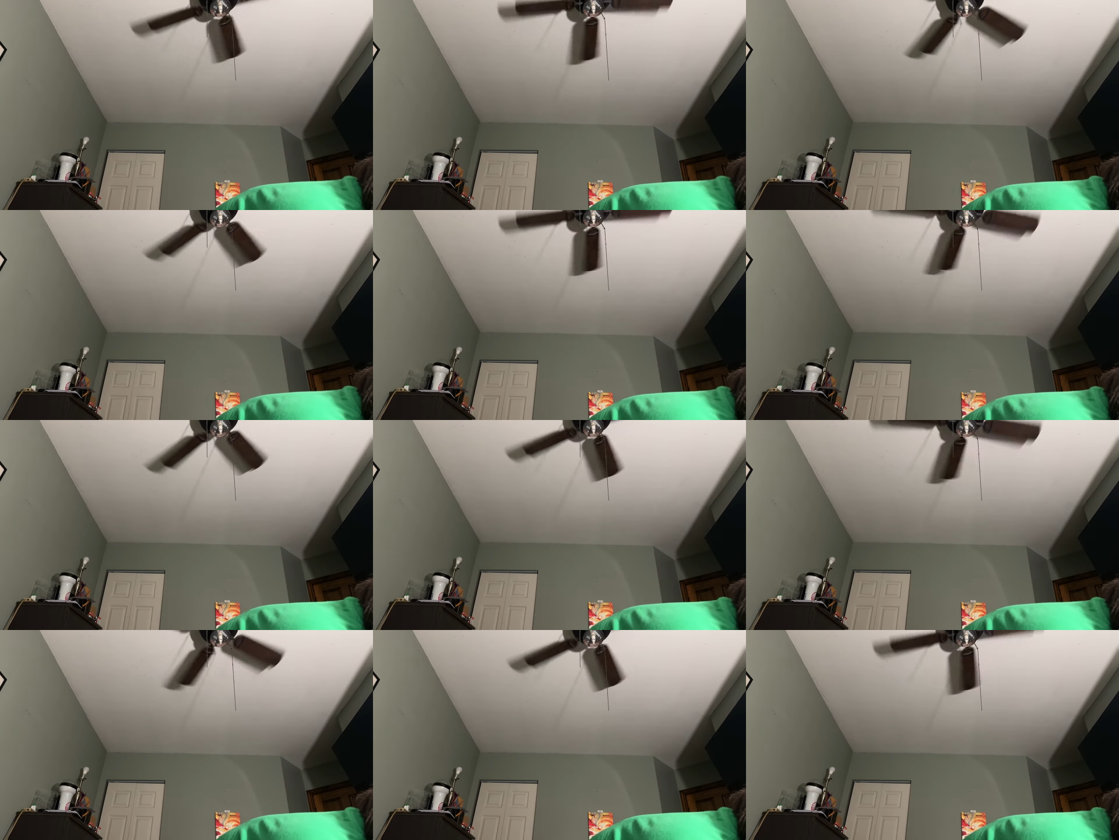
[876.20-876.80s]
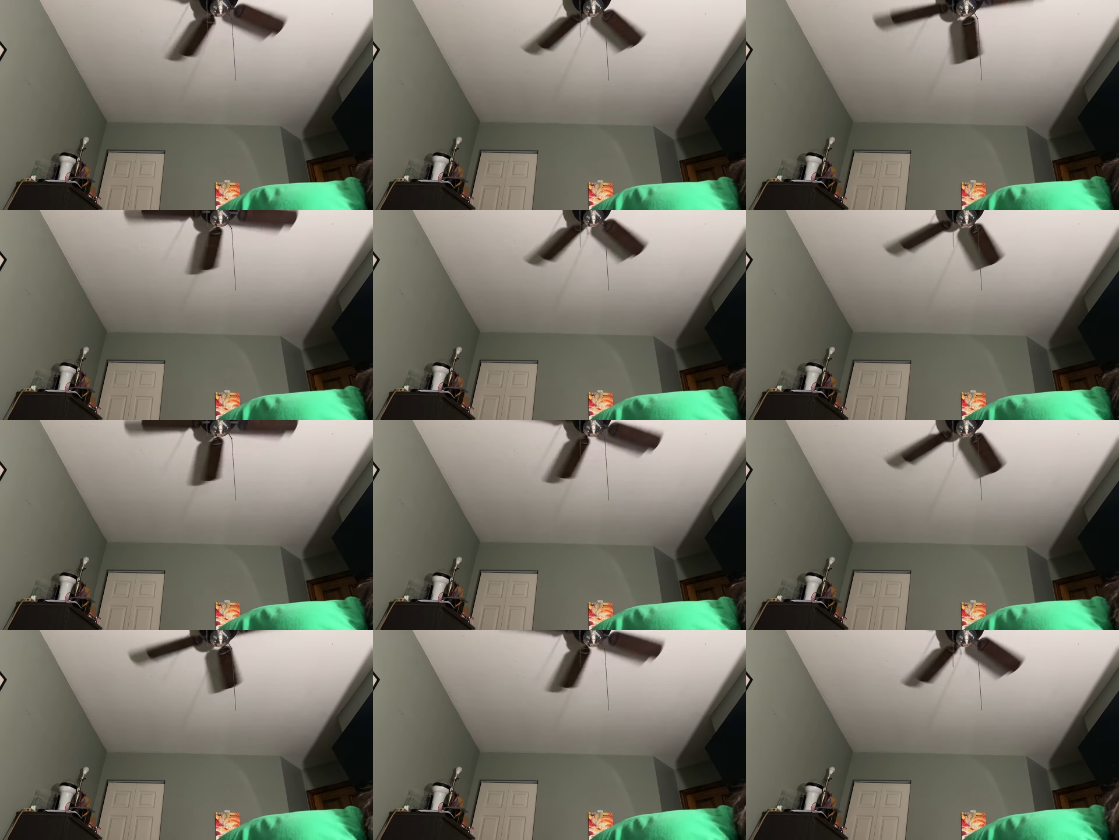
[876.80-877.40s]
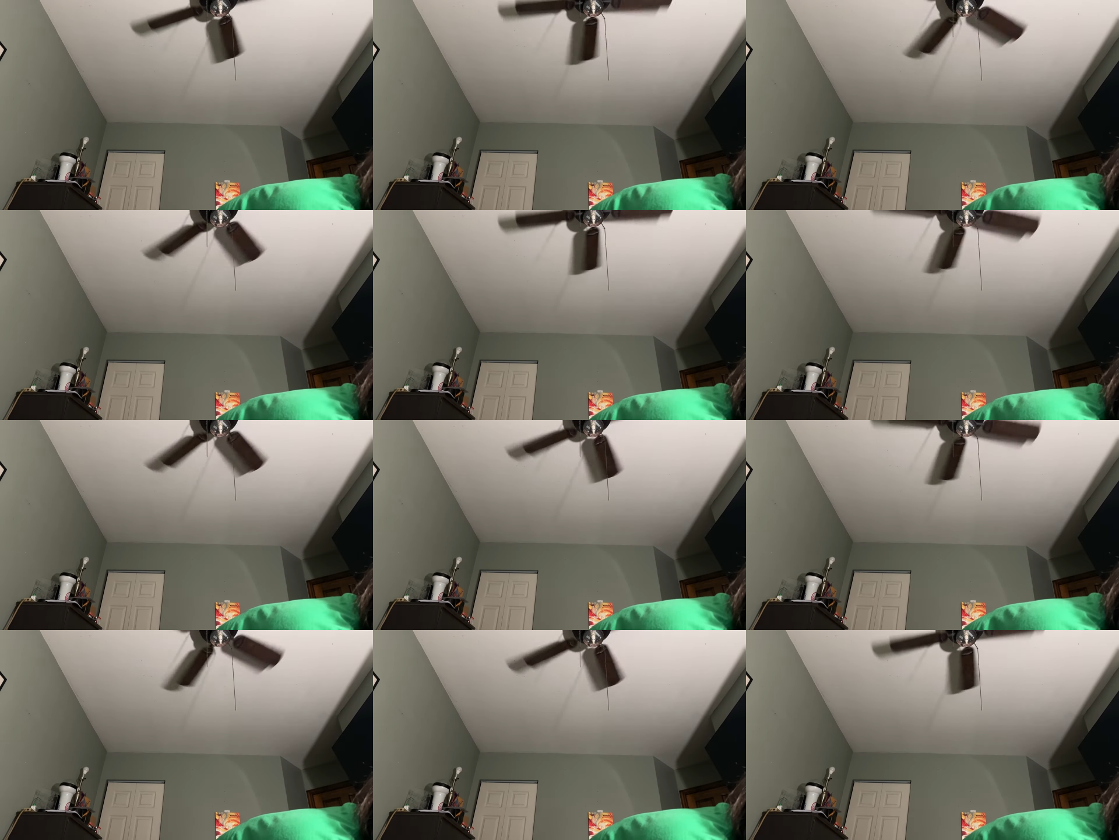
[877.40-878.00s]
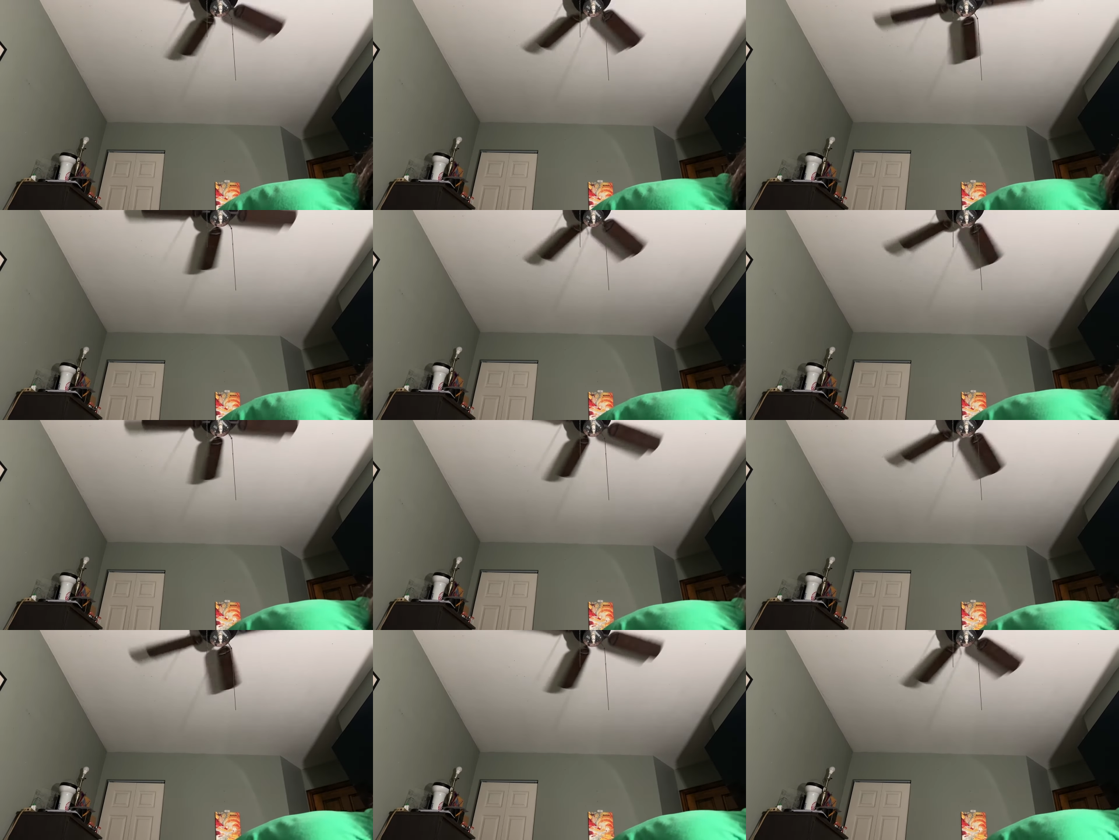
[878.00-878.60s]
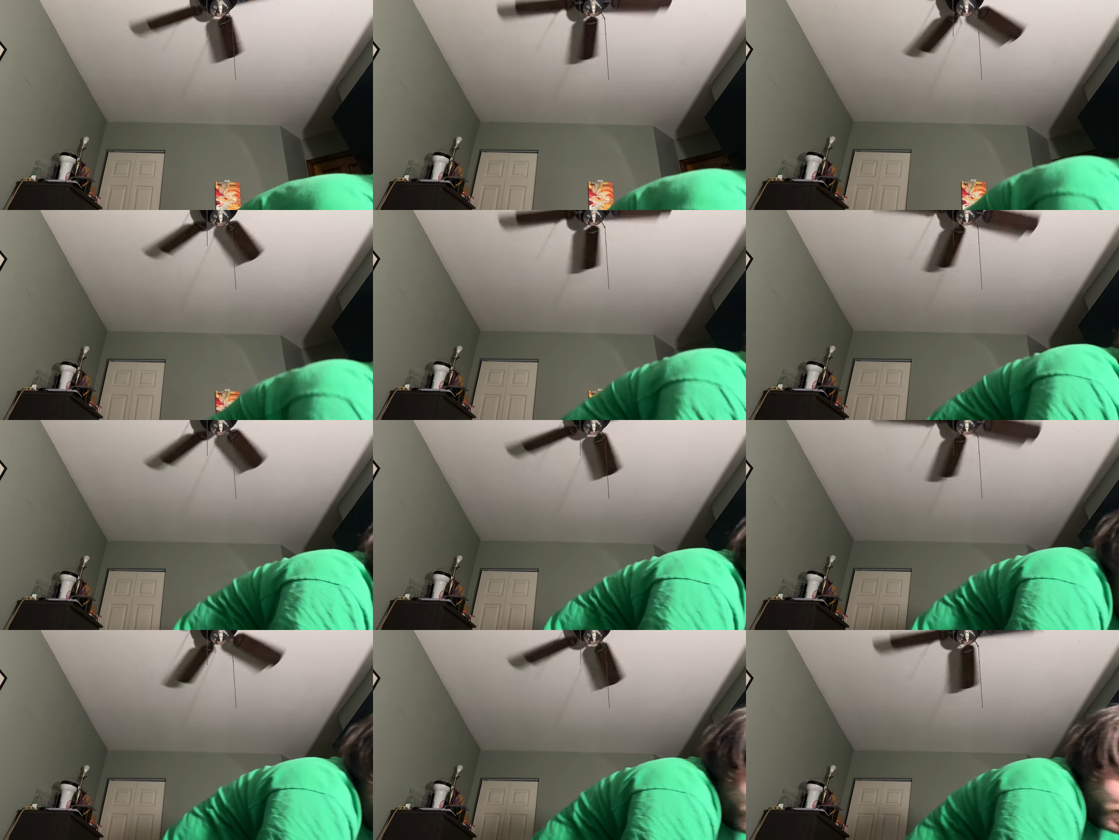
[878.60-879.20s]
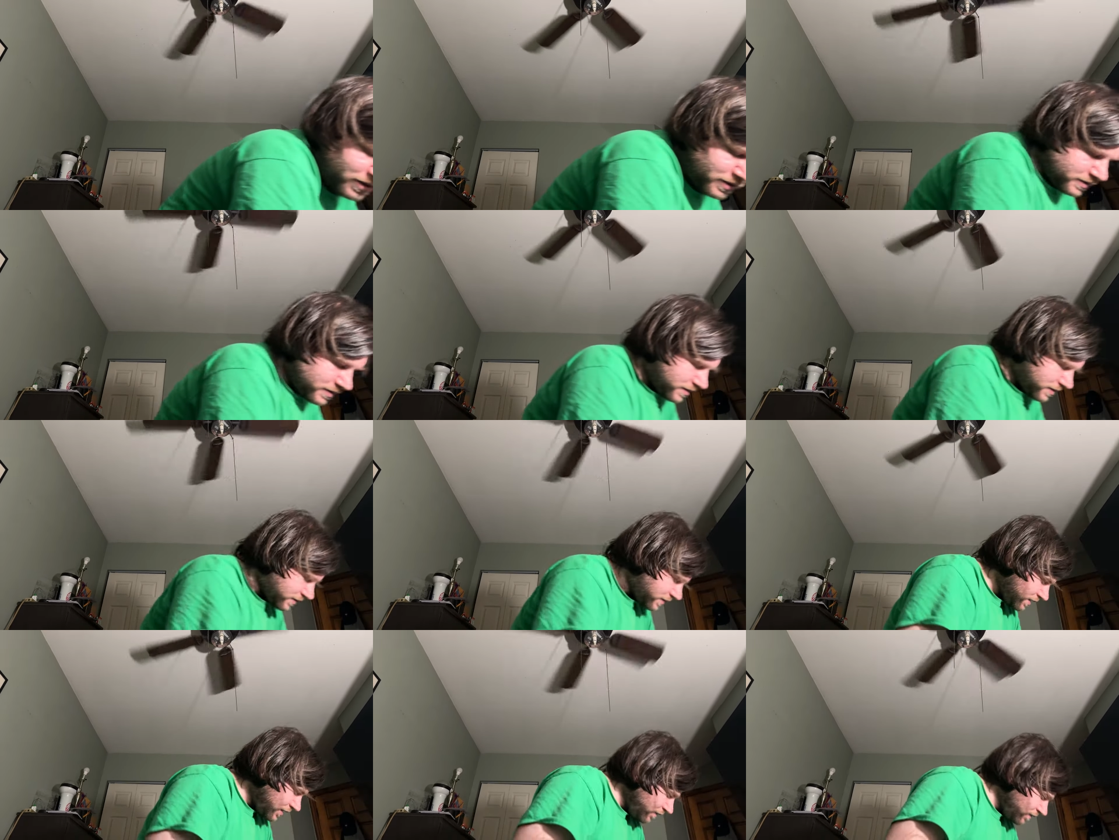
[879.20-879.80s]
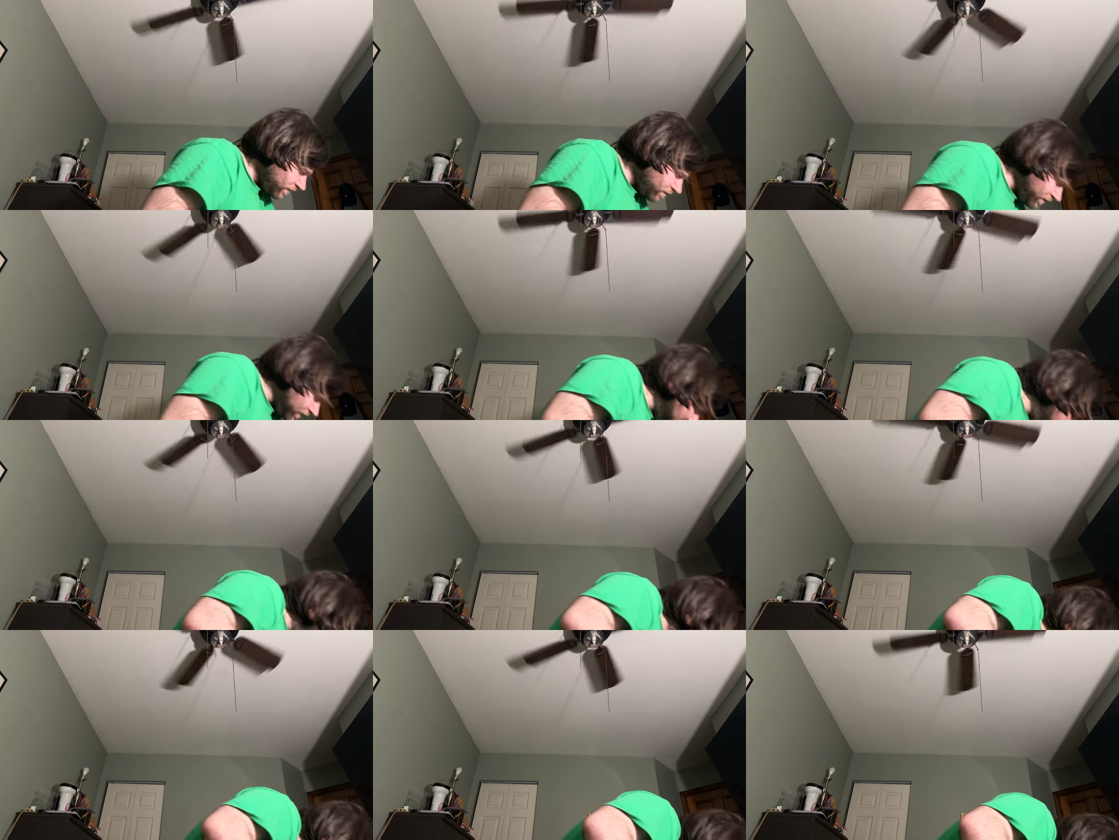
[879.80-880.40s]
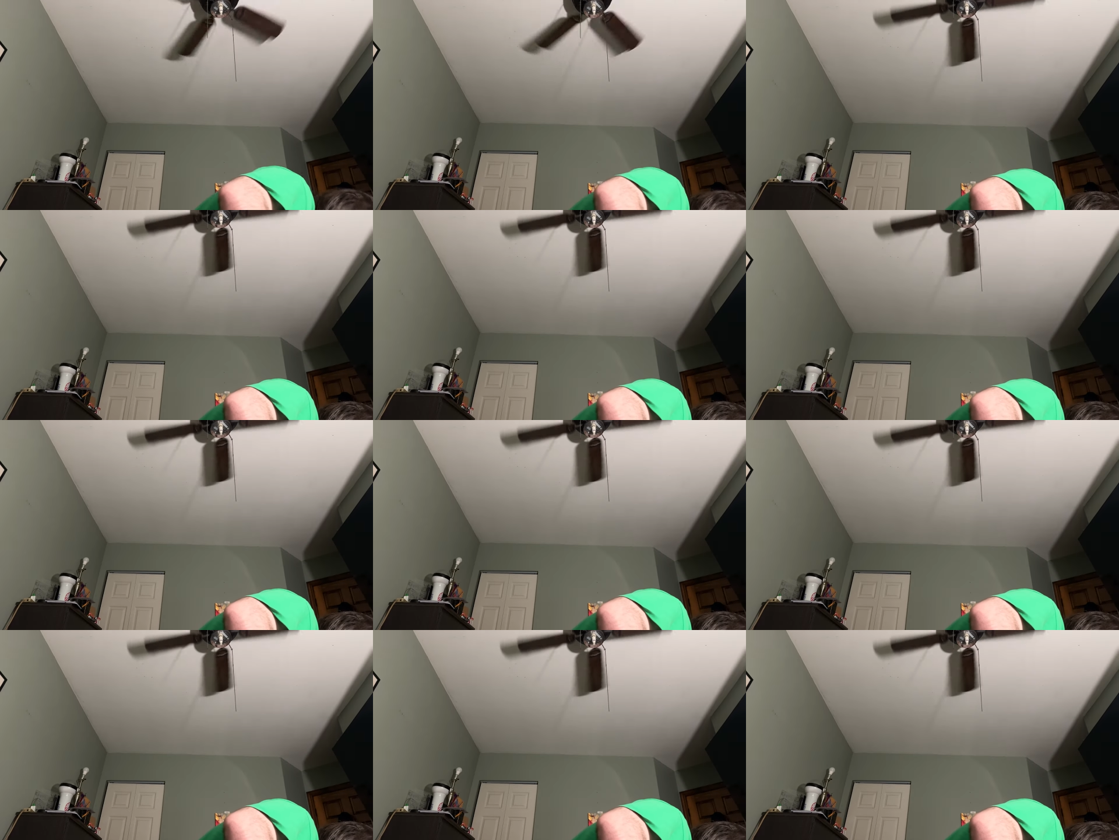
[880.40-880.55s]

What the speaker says: (no speaker visible)